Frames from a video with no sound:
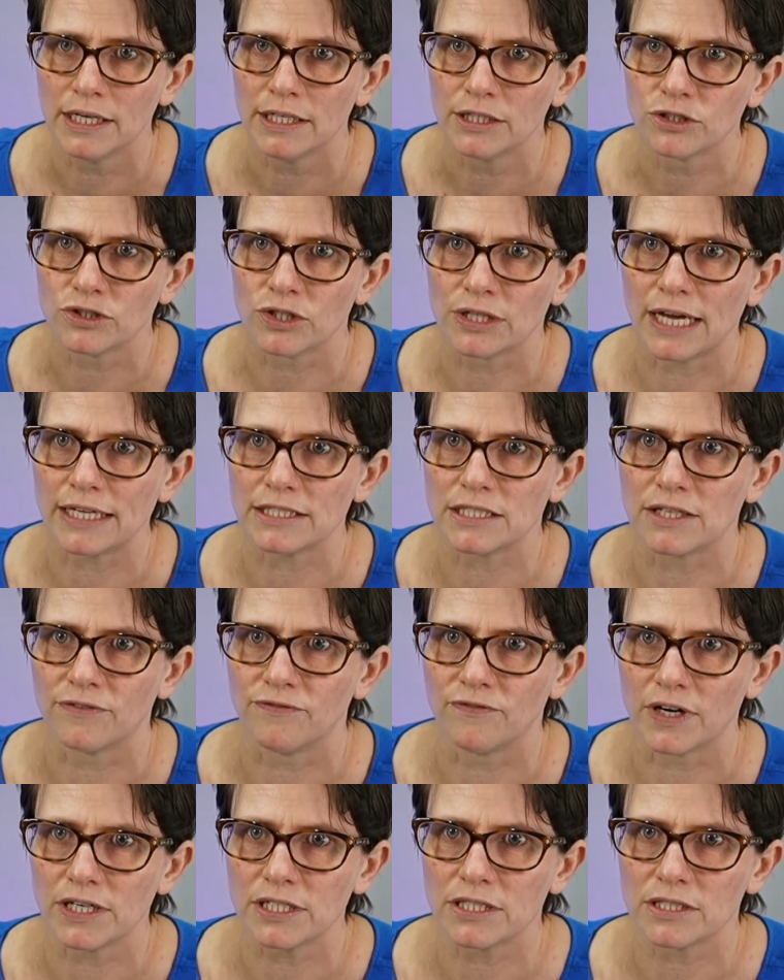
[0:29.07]
So that's the
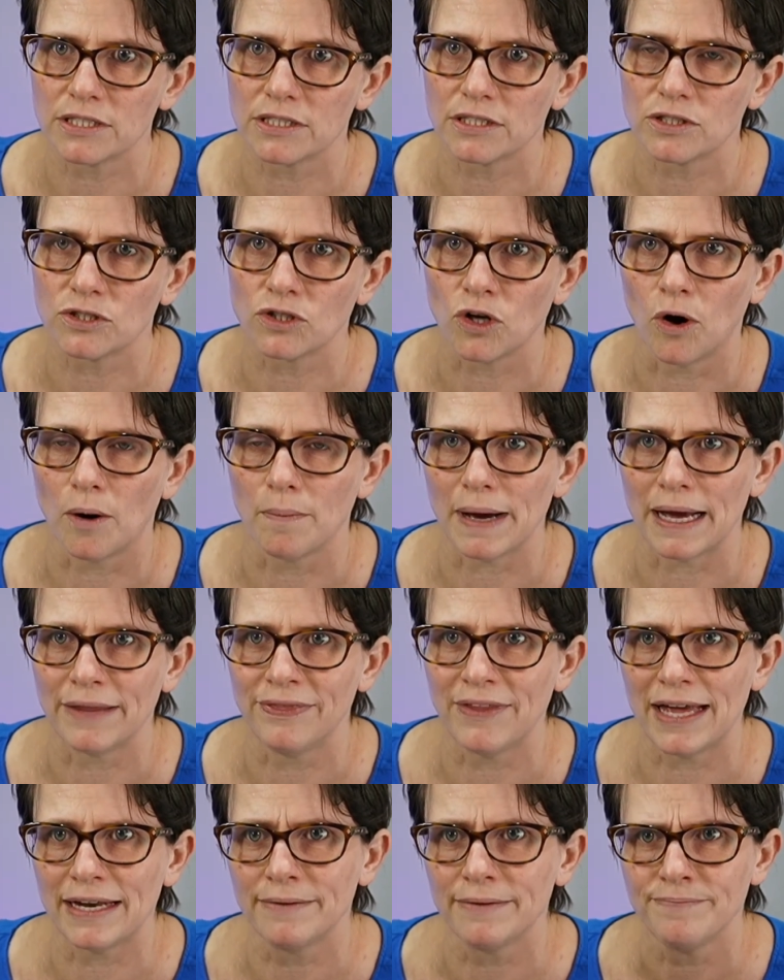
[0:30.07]
first stop.
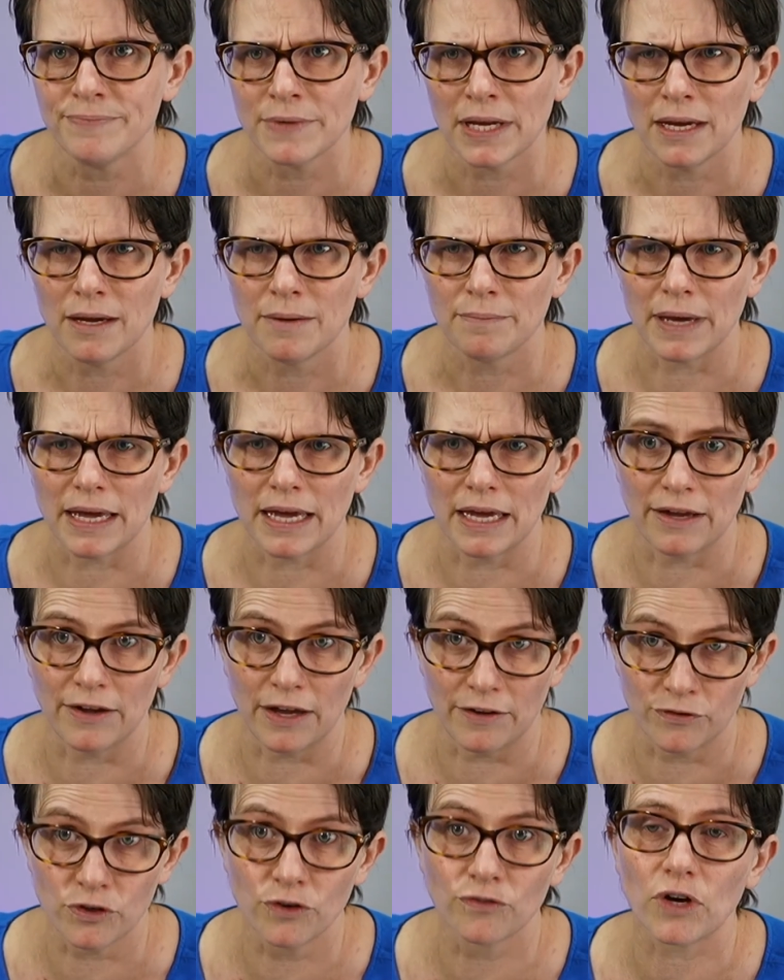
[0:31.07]
And then
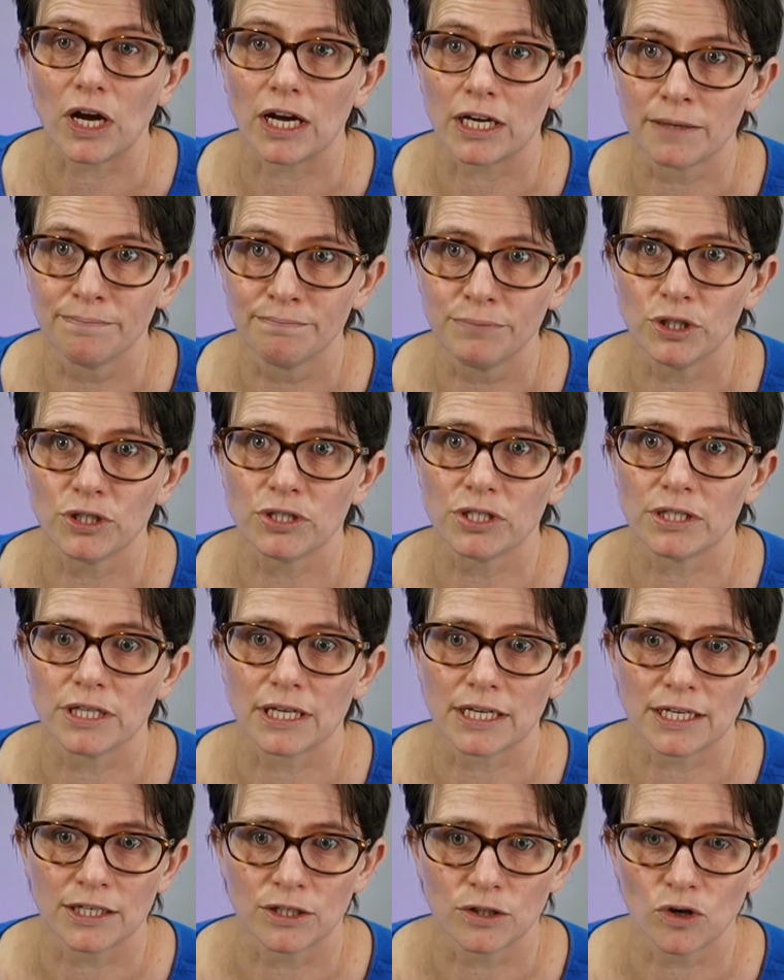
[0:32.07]
if you've got a computer
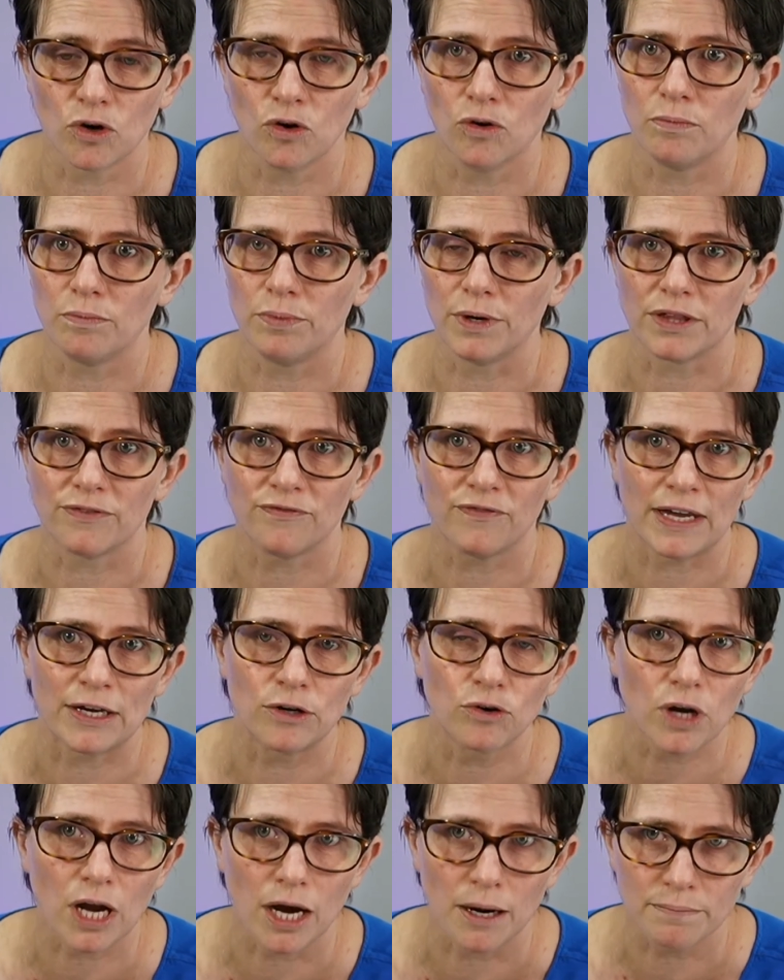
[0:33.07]
that can cope with
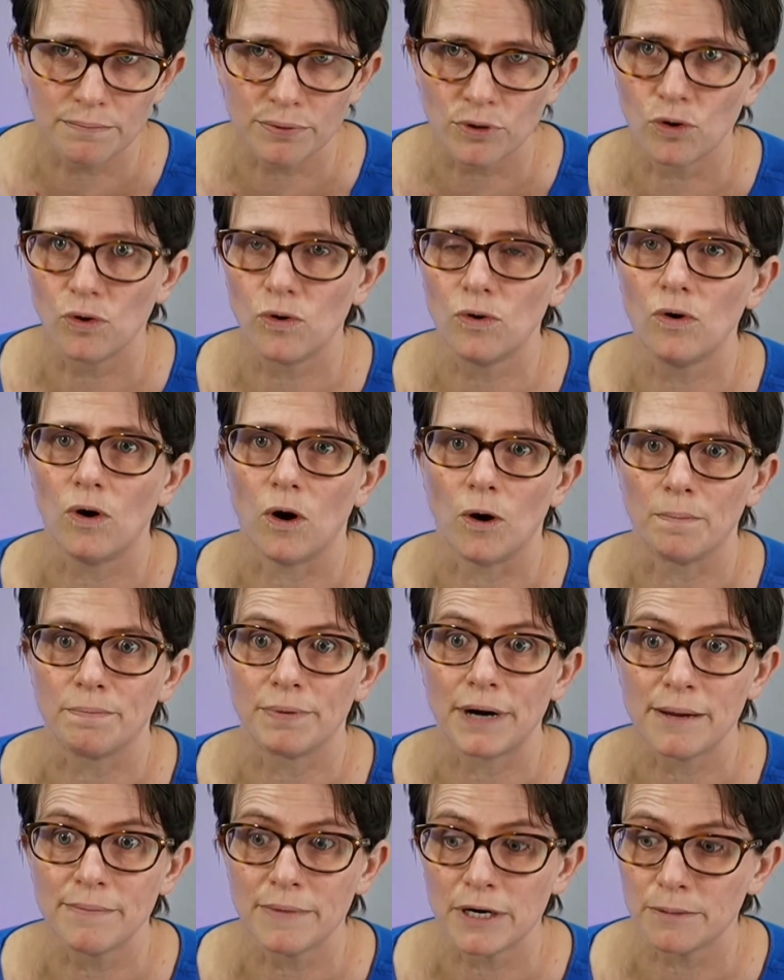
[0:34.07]
Final Cut Pro or
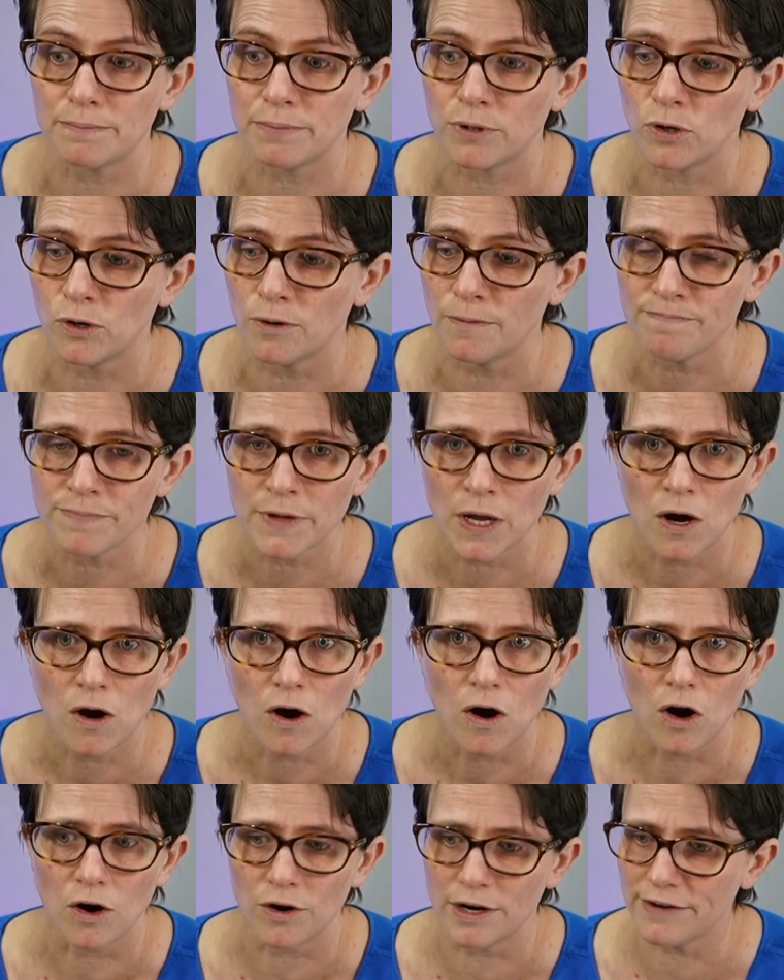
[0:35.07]
Premiere Pro,
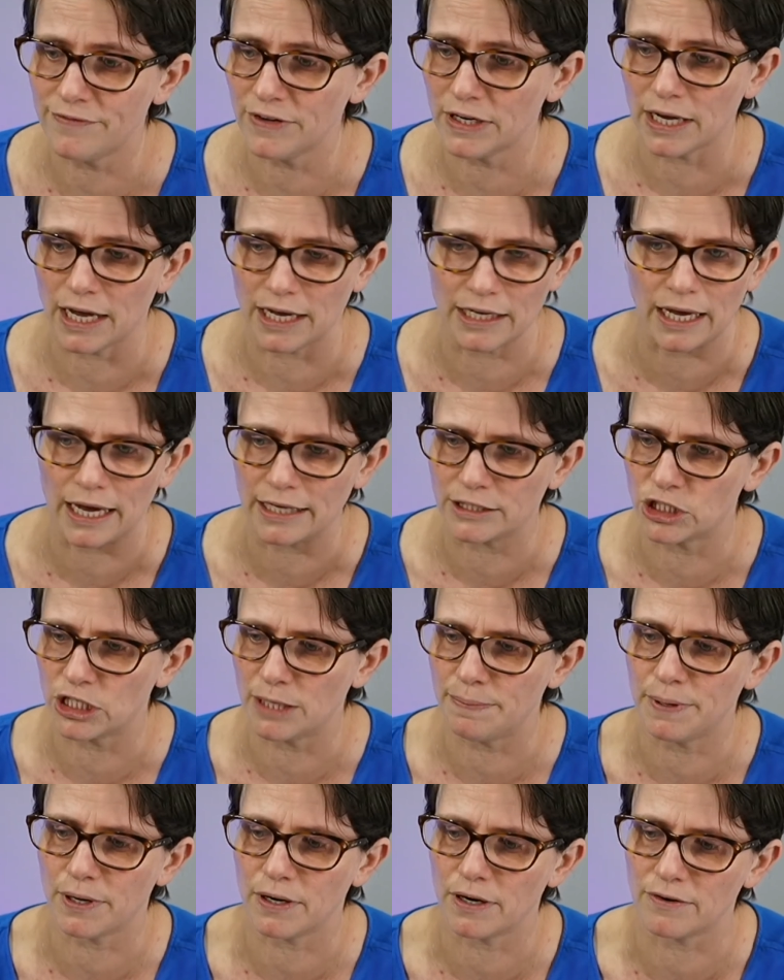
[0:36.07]
or even a
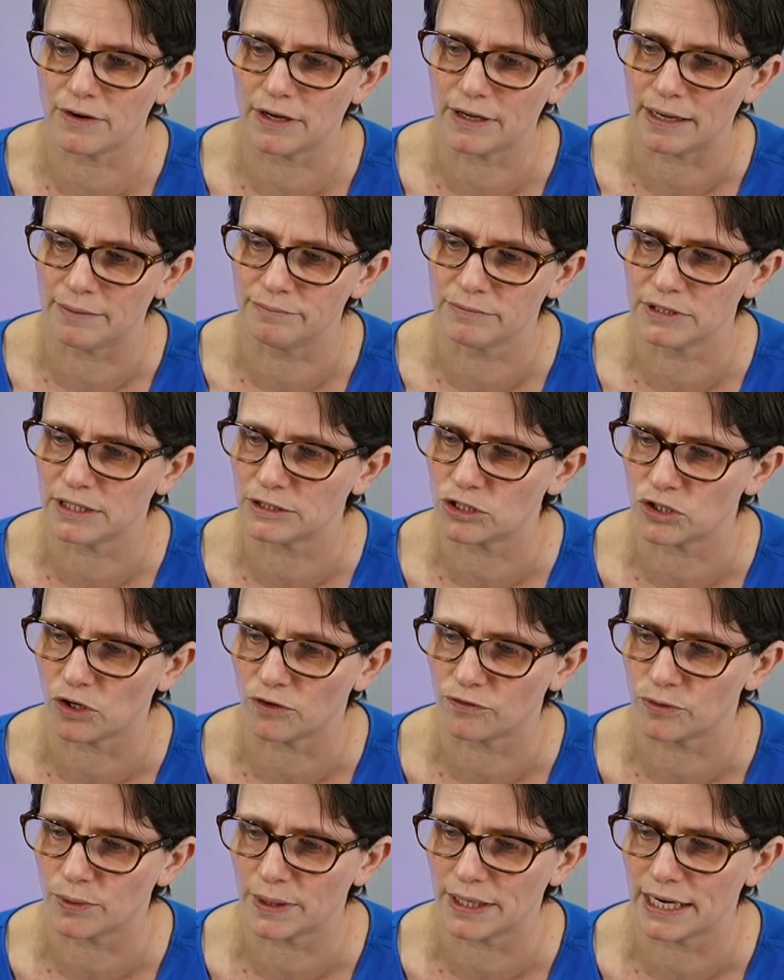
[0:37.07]
cheaper
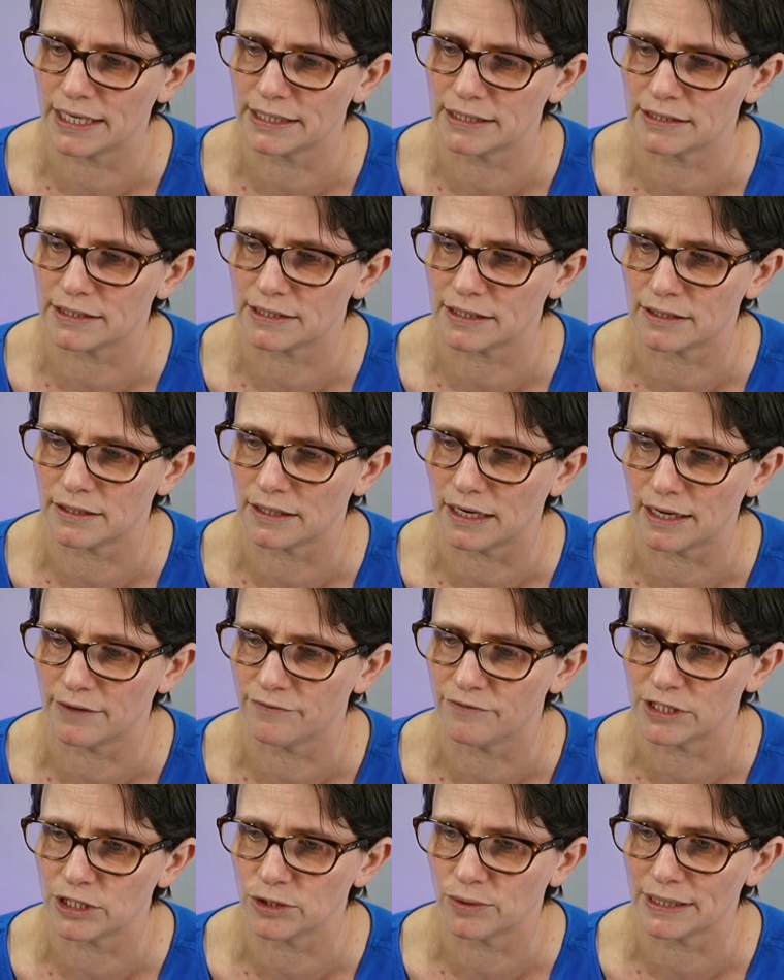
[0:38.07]
software editor,
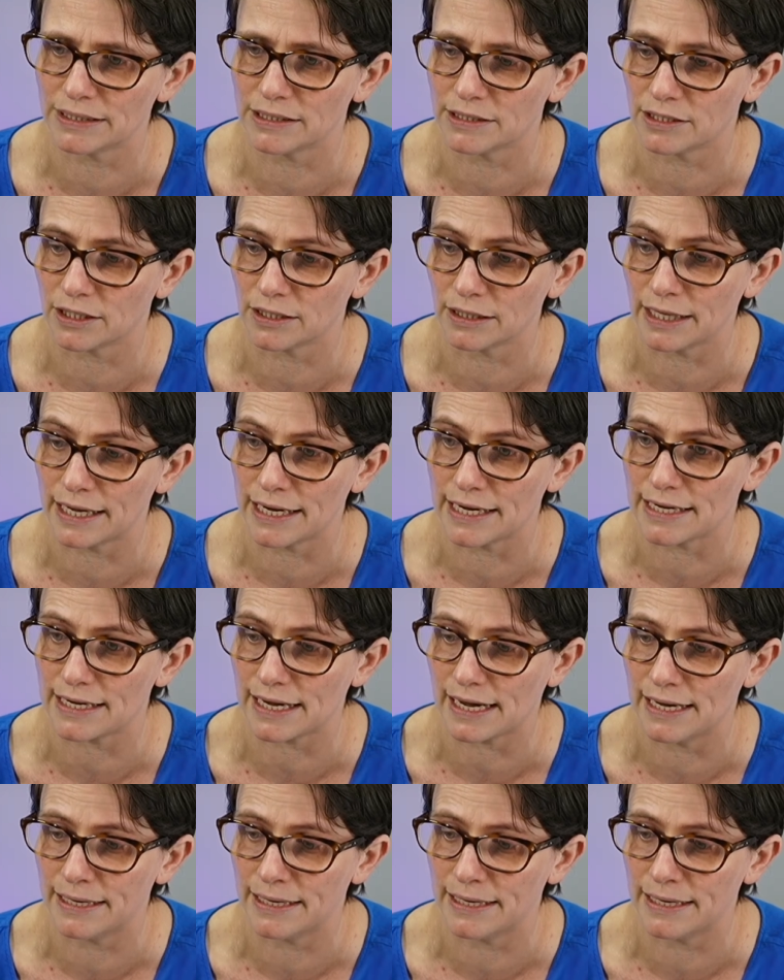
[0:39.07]
video editor like